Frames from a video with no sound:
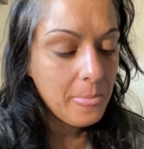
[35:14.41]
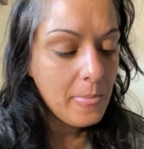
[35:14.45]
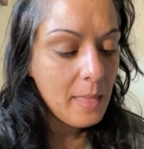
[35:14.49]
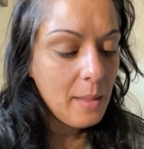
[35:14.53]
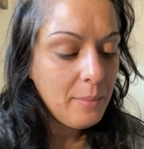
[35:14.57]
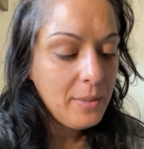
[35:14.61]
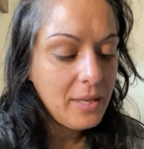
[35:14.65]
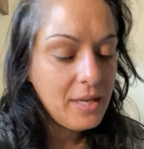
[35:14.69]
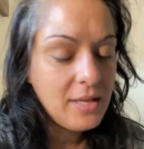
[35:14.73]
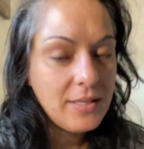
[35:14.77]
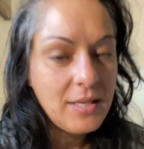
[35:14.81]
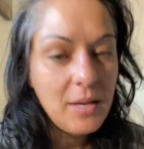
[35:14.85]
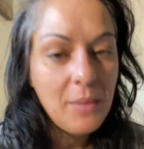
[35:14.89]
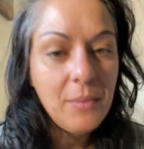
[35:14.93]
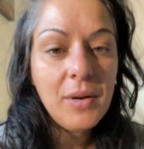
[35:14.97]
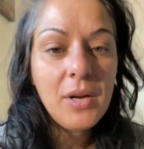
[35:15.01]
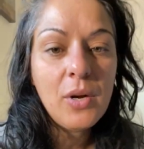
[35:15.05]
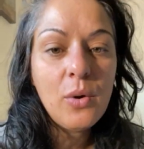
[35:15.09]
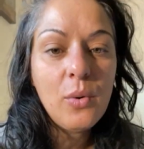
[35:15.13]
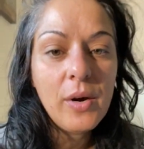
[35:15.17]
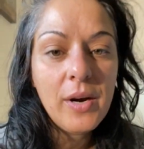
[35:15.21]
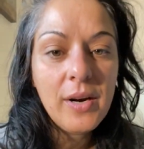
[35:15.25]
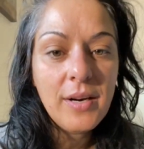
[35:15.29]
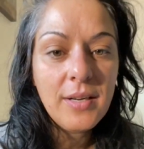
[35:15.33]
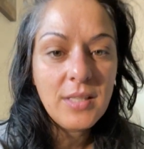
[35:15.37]
Because I'm an
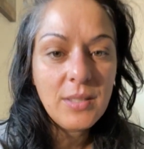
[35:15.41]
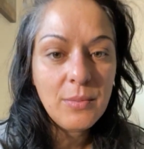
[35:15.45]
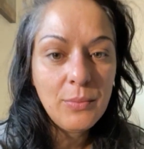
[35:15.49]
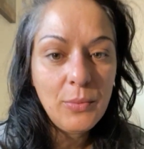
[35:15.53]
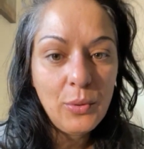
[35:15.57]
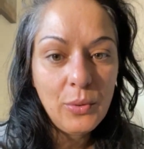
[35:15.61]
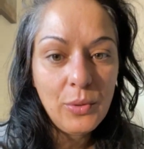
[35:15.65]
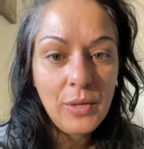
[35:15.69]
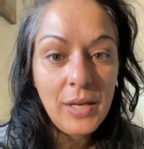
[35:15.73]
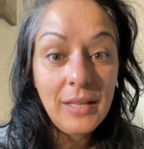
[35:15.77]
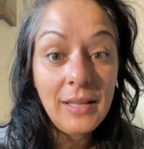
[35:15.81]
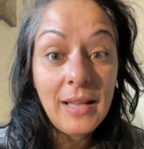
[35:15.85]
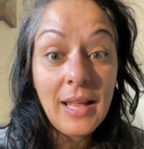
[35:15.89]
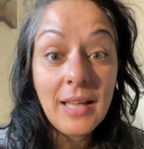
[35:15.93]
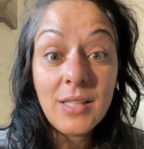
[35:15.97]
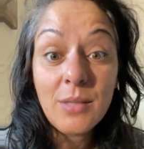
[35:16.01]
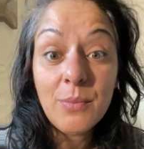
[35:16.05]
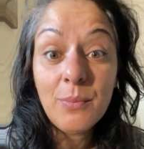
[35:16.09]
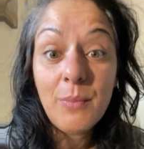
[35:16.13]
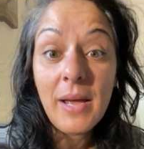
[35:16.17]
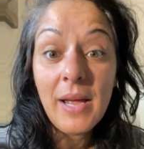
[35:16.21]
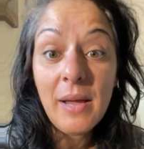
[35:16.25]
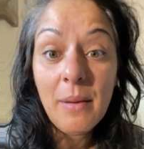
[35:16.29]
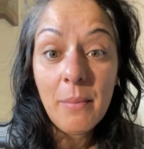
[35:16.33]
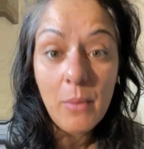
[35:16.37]
Aquarius moon, and that's
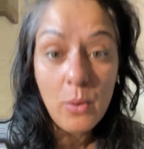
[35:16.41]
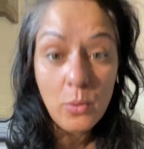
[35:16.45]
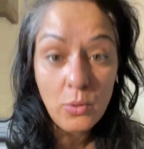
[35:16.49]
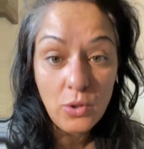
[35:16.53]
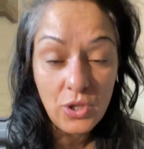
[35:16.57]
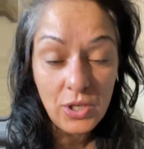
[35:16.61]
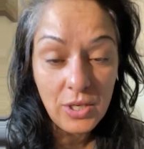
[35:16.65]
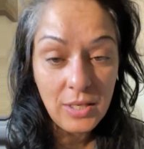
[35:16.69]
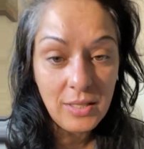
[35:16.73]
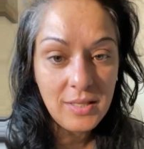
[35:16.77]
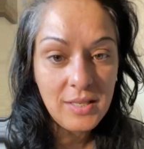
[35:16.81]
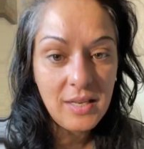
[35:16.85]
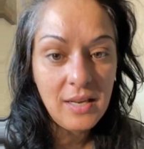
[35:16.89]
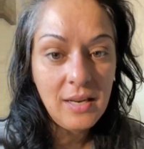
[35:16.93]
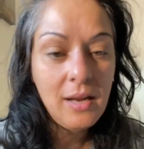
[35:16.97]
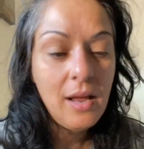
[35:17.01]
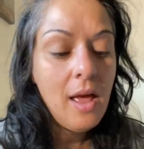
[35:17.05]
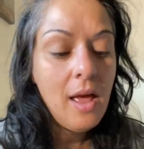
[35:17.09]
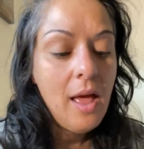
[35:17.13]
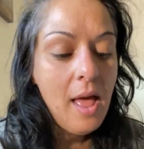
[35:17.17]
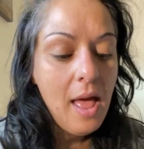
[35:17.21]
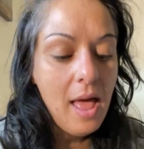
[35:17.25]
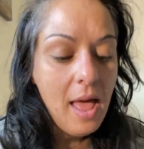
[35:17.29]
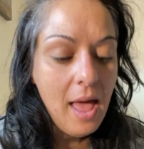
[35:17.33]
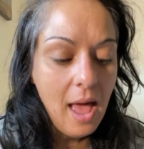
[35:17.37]
my emotions and
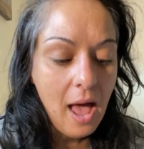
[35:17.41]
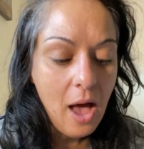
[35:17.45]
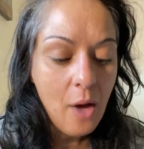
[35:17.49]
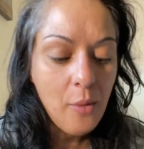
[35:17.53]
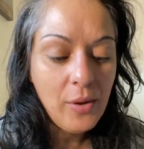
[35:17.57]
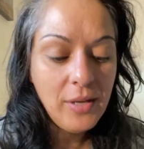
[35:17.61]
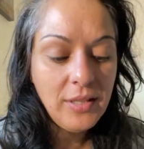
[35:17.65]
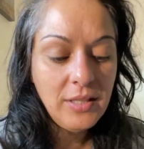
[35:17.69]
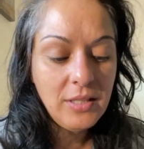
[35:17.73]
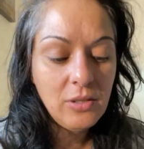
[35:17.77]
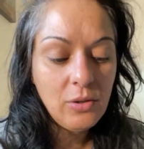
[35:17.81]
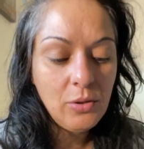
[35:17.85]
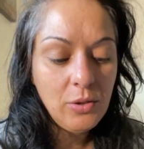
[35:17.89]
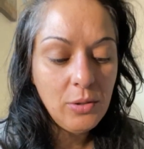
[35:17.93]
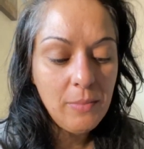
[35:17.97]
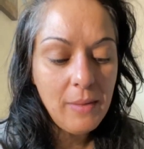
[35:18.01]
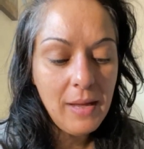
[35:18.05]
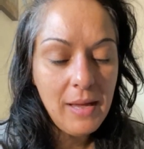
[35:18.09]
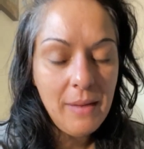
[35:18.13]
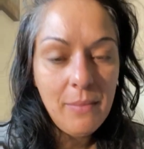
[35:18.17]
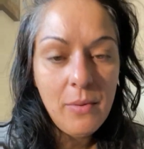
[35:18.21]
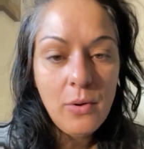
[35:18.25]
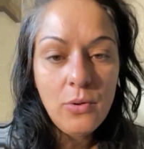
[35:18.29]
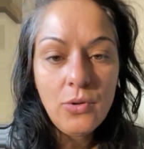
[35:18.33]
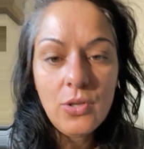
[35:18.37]
how I deal with my
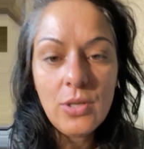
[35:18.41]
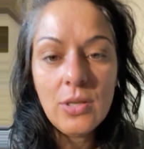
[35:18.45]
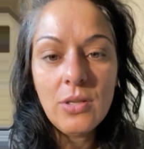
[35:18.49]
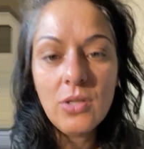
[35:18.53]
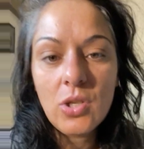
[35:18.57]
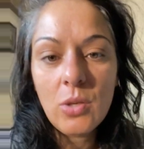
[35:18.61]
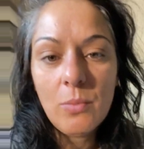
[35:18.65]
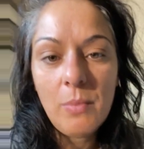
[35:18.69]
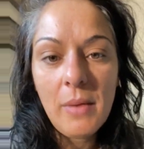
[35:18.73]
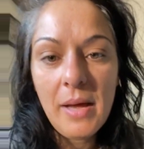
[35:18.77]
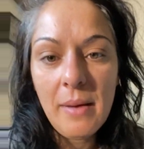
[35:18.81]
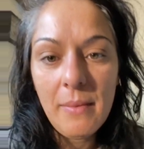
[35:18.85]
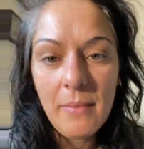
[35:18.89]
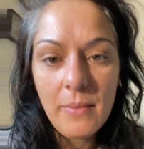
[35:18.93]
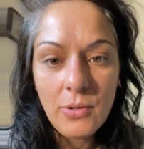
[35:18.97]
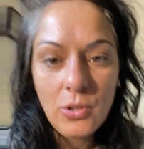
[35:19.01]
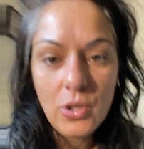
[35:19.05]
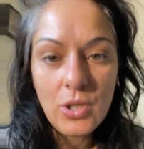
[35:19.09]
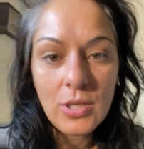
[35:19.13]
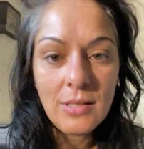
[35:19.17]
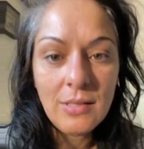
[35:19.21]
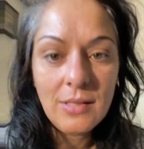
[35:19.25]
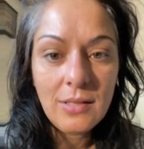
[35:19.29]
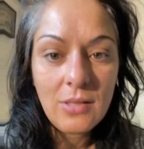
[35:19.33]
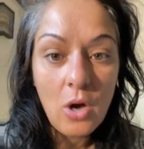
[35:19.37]
emotions. So my
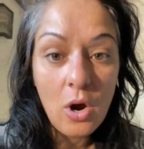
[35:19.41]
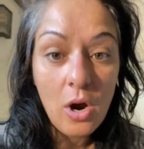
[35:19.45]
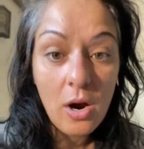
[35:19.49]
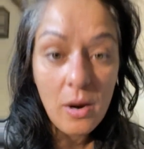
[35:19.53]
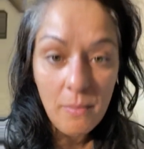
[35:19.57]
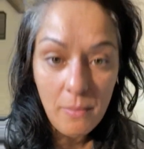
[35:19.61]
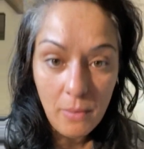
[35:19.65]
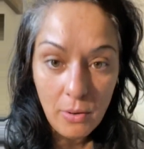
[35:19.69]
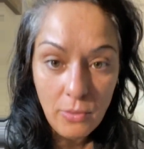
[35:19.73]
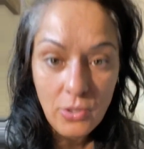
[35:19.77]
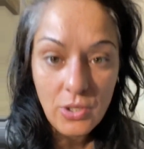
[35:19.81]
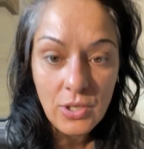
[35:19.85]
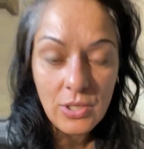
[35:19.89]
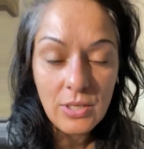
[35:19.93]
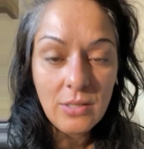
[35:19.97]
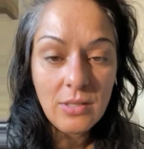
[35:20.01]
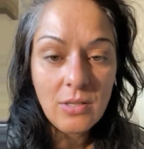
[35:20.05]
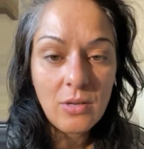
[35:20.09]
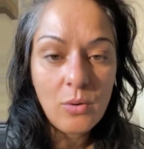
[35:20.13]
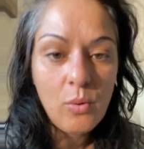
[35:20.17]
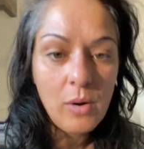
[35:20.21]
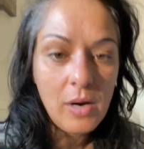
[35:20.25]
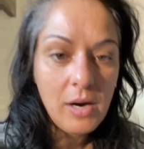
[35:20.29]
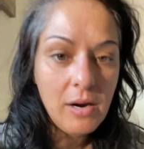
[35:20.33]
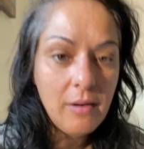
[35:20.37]
emotions, our emotions,
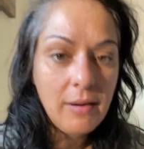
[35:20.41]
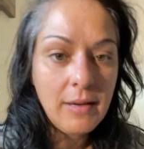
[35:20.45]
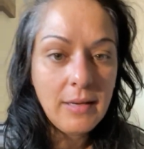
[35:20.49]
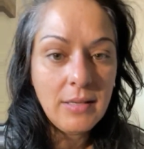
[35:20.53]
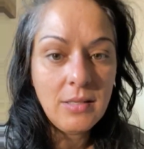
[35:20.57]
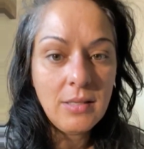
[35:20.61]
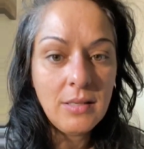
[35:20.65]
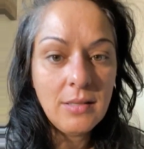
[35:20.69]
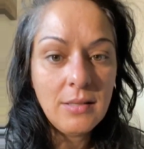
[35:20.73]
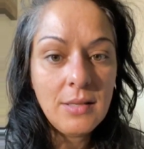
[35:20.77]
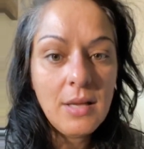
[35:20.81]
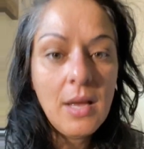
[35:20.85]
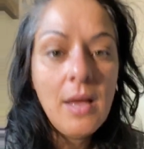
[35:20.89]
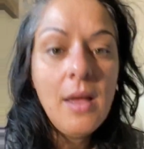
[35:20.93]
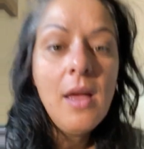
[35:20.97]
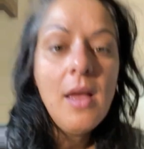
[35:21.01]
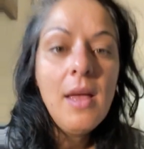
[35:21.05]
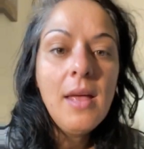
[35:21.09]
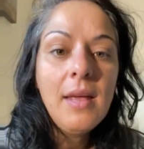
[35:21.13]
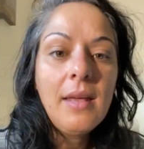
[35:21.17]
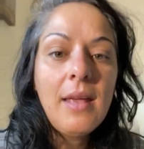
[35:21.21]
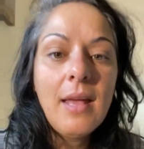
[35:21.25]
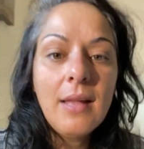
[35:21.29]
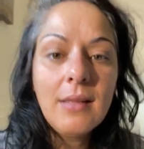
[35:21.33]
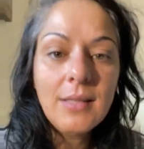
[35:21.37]
Aquariuses,
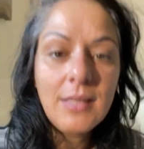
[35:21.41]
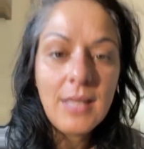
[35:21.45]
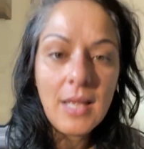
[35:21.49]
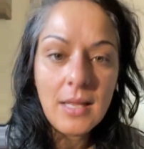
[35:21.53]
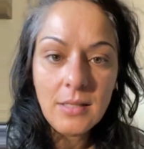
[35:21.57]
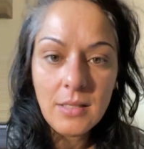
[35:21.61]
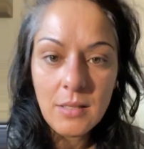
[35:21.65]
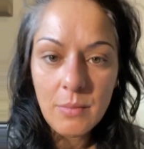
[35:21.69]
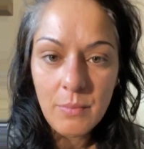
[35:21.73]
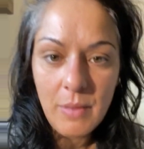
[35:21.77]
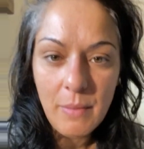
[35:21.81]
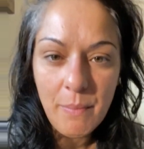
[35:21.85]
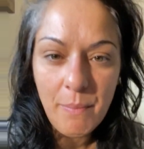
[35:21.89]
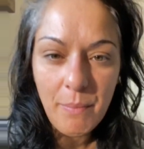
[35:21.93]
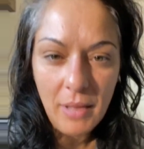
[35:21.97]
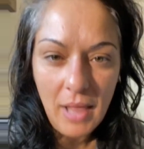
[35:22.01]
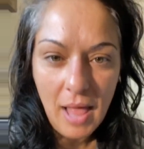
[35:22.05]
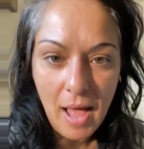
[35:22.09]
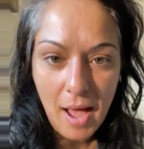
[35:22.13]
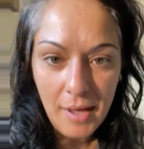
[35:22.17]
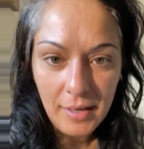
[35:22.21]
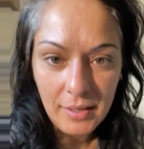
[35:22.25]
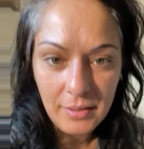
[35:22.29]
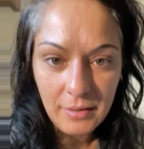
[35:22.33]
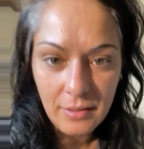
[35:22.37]
can tend to be
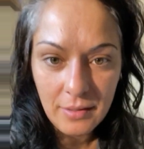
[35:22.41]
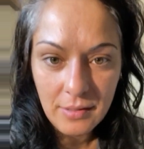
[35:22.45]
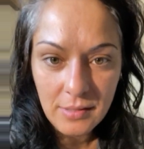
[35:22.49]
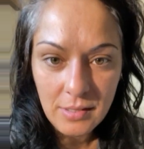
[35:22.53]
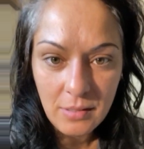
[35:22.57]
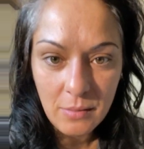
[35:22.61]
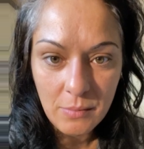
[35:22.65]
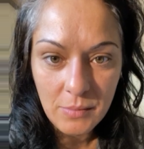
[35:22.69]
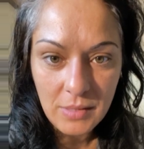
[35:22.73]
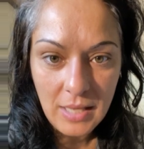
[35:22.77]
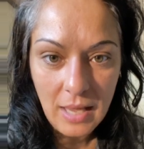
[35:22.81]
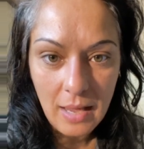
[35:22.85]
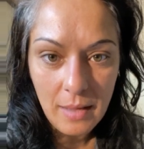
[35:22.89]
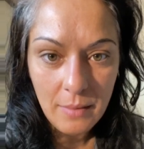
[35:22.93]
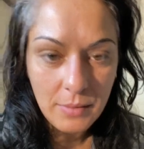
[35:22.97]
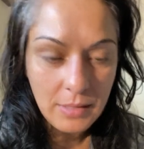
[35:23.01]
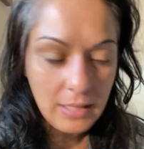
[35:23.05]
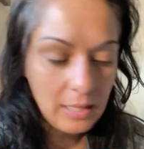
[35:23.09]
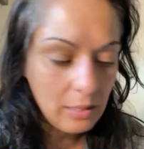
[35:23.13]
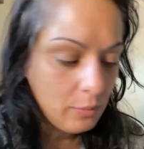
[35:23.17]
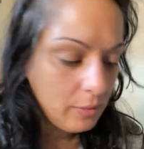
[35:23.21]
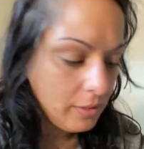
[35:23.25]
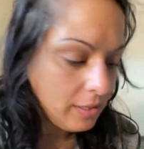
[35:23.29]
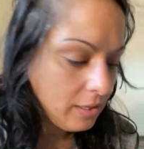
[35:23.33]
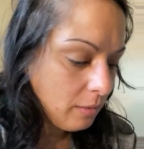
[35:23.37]
blocked sometimes.
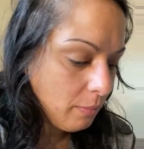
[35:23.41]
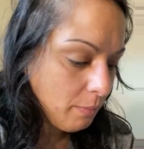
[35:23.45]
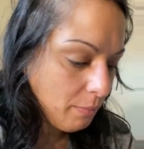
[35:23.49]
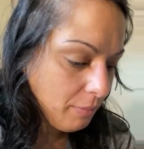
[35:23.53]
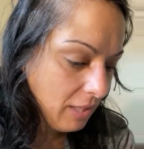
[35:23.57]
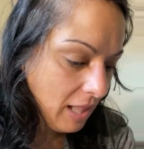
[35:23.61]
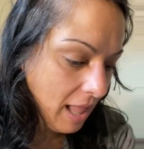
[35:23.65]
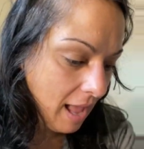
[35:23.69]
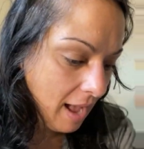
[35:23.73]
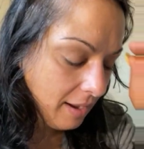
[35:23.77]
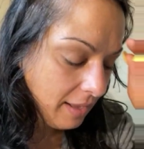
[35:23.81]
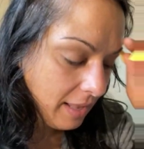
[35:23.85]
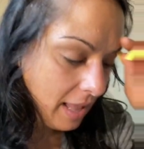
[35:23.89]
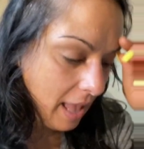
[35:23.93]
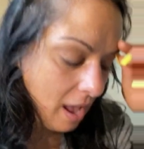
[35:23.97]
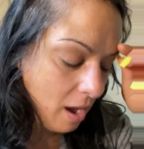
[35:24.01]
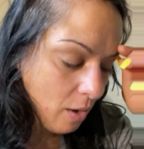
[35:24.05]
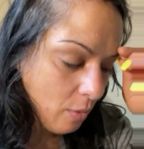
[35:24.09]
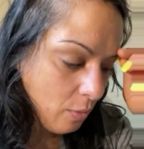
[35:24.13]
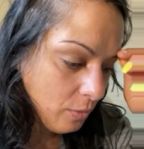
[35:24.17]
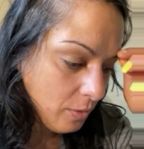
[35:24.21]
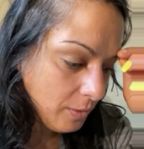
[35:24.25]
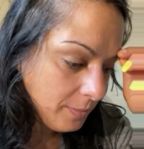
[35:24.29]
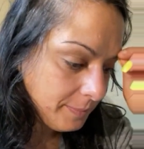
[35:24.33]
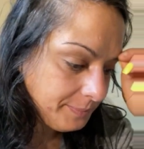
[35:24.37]
Like we can block
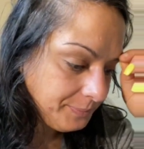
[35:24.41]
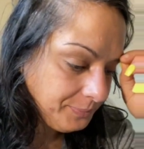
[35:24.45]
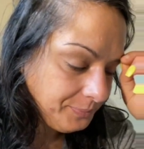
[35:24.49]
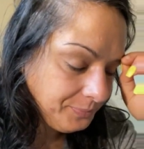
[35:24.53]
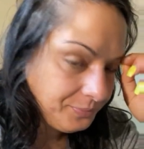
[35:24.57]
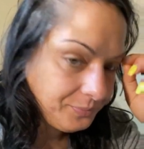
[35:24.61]
our